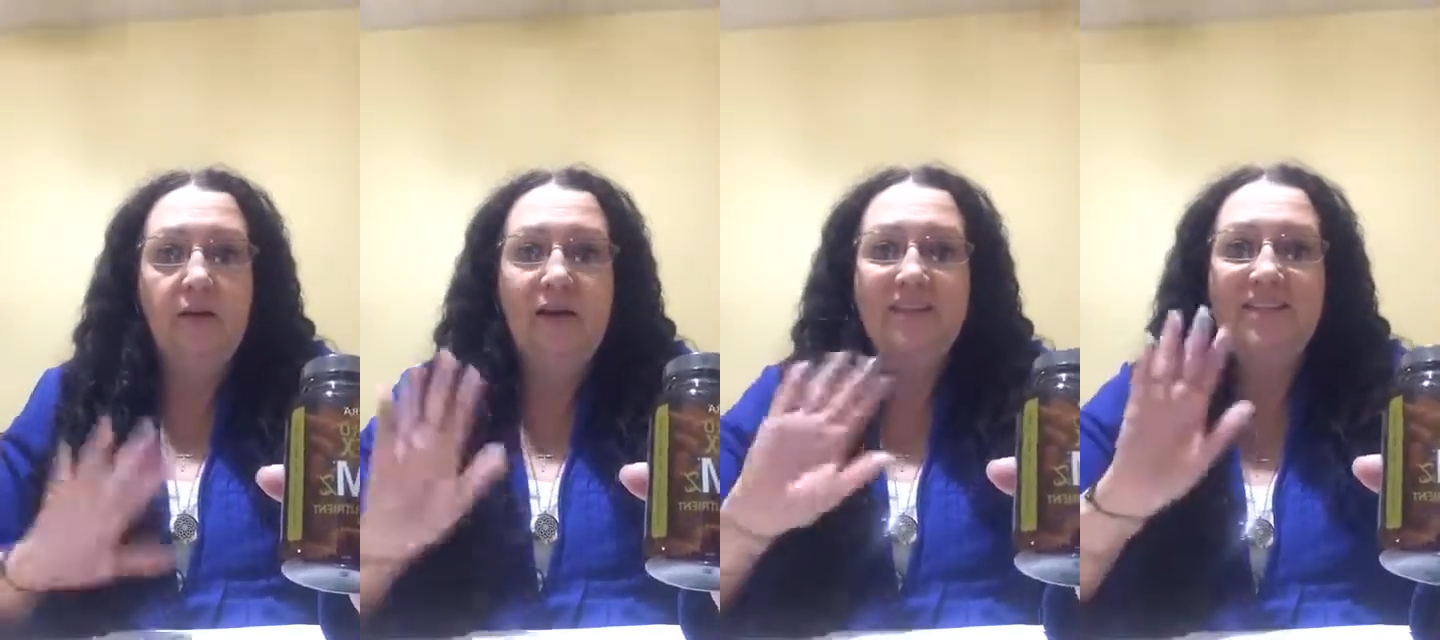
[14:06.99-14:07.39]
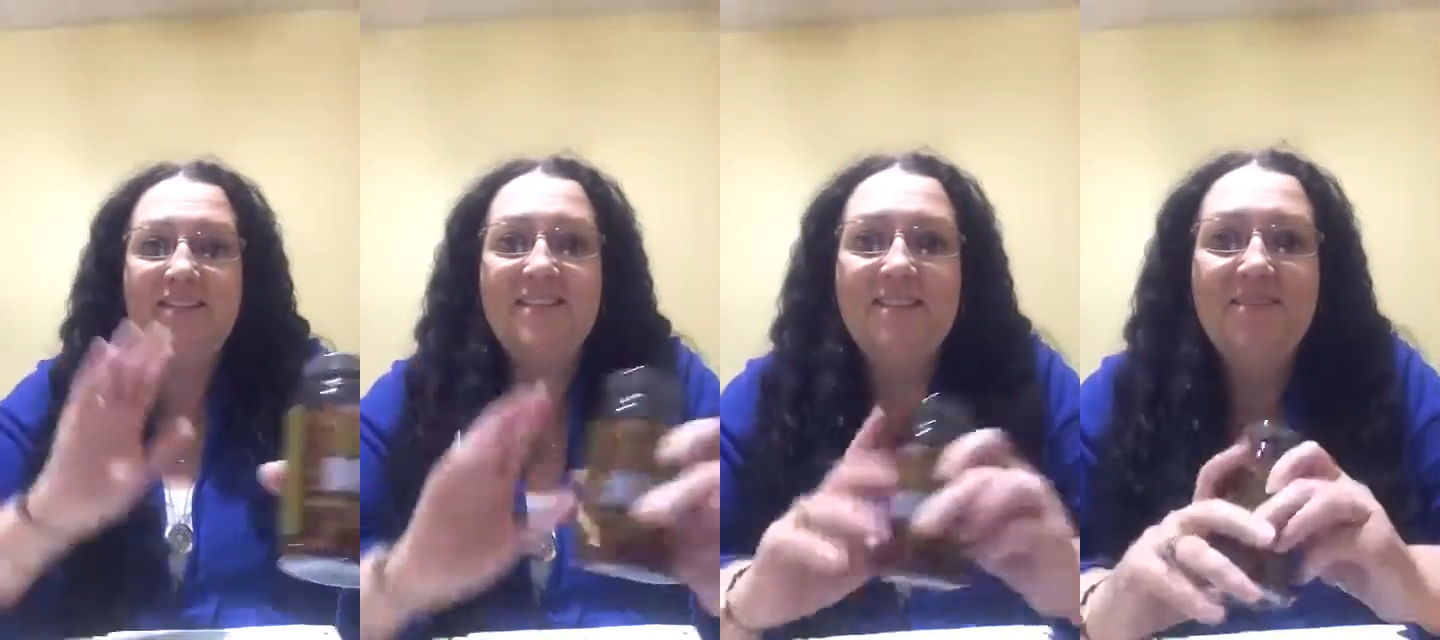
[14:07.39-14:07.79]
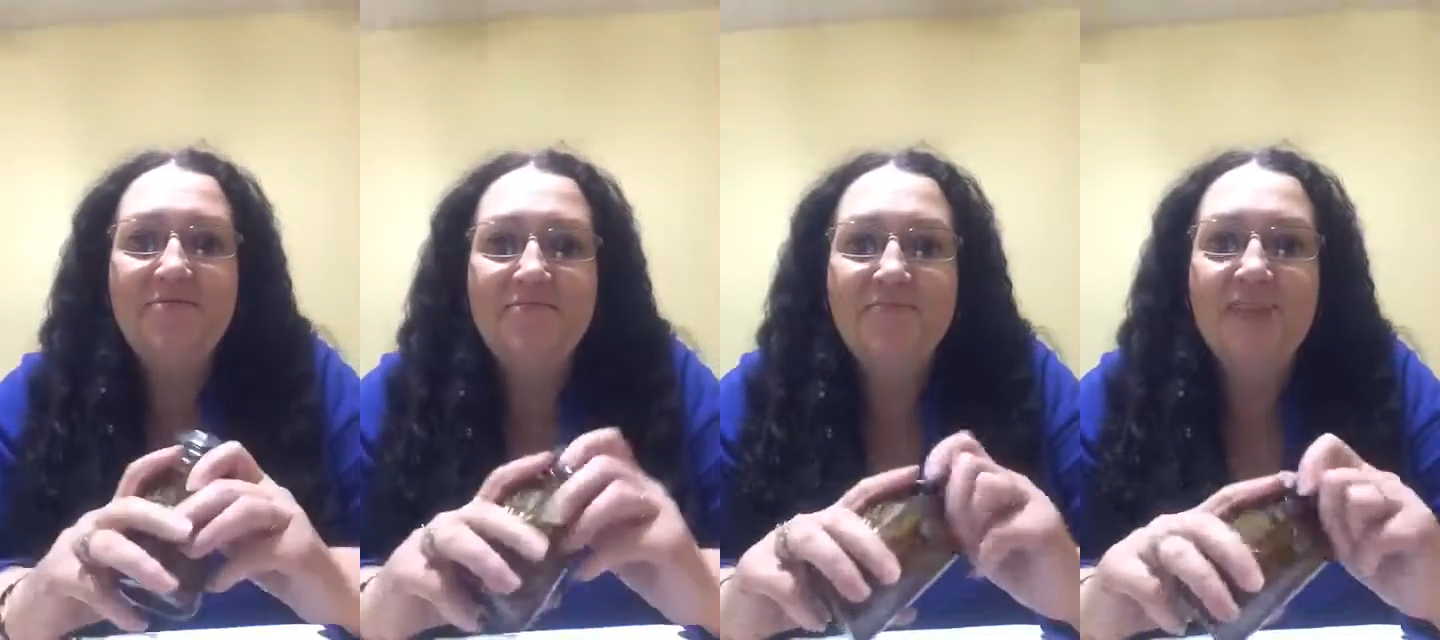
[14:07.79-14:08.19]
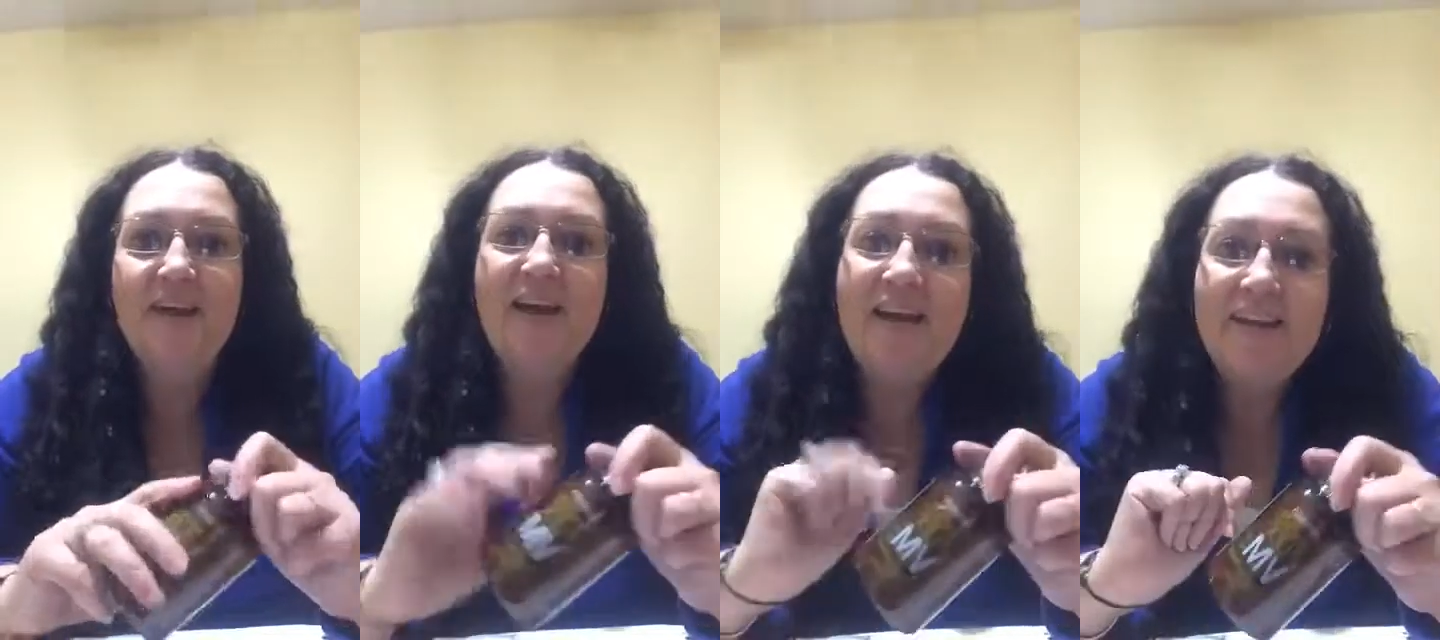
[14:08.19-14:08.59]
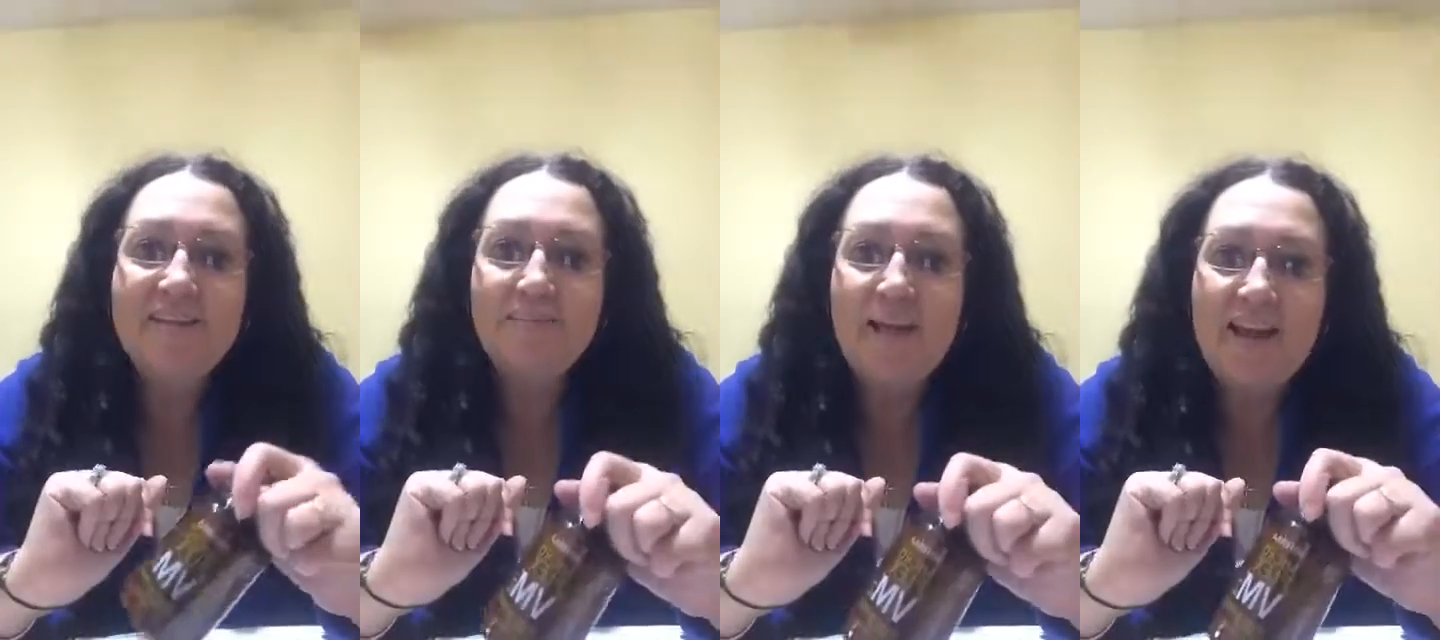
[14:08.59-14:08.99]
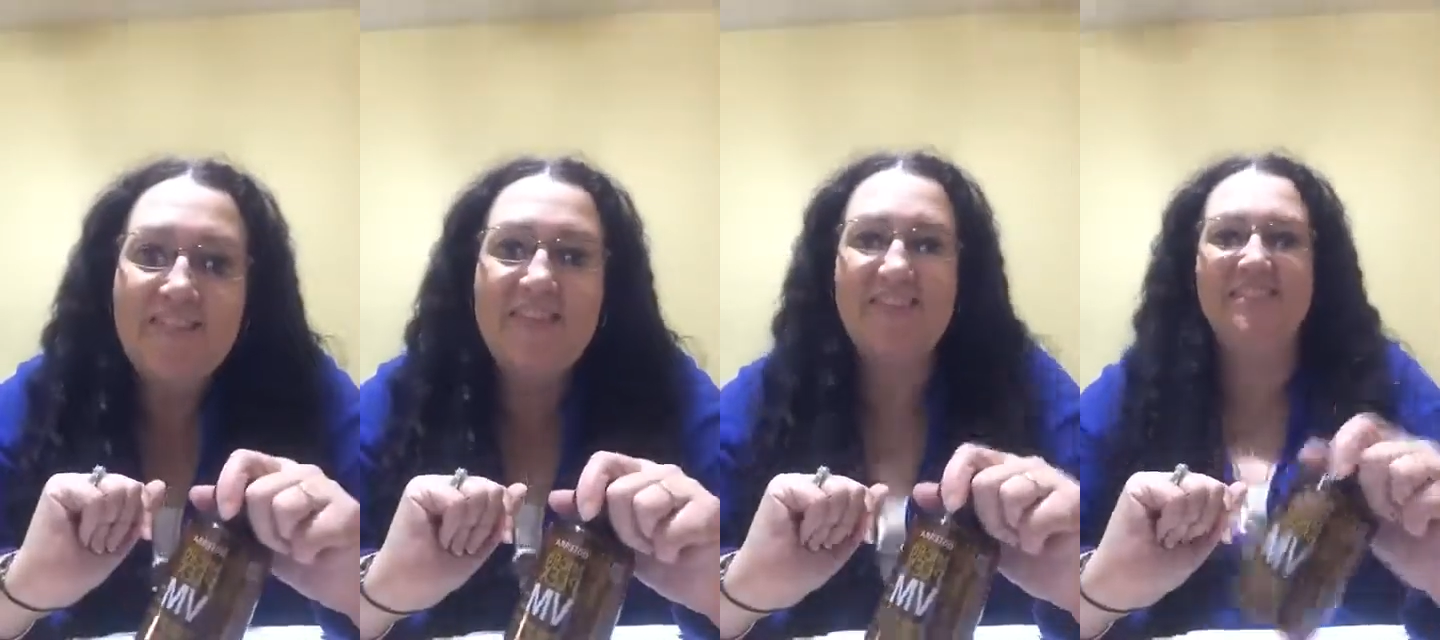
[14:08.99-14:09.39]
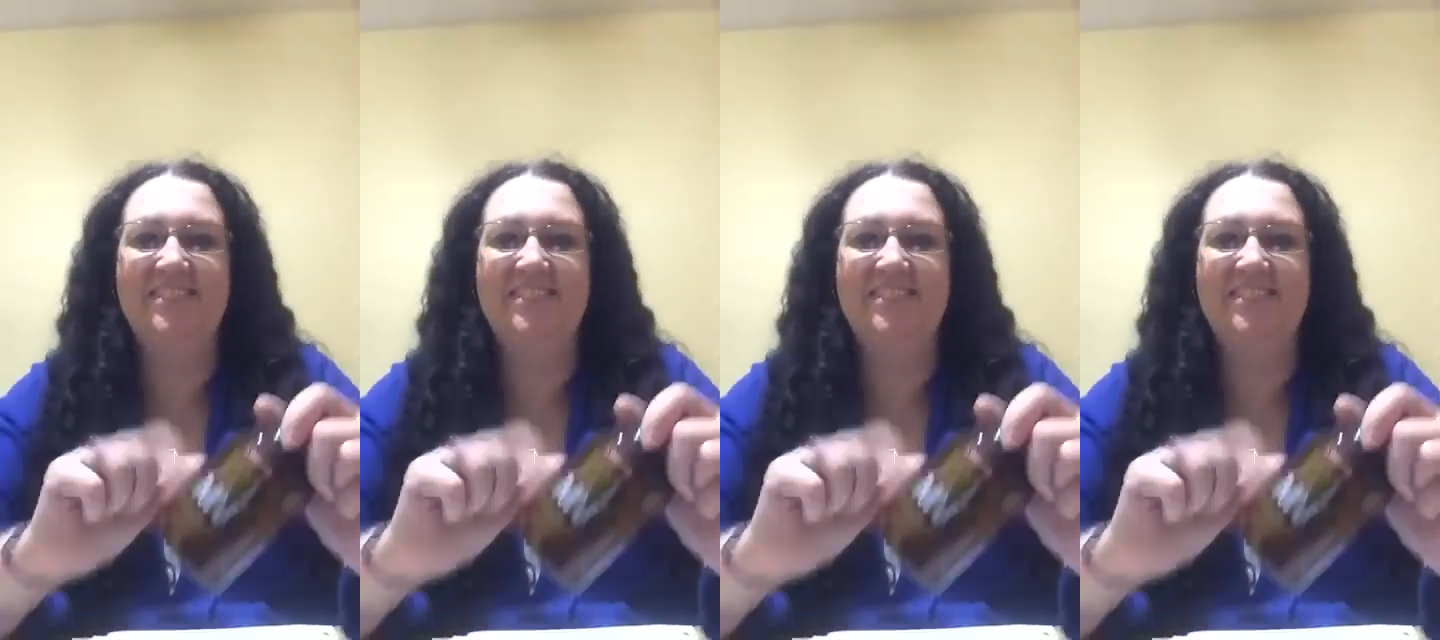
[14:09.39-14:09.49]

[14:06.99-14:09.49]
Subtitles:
Hey, Lisa. Hey, Samantha.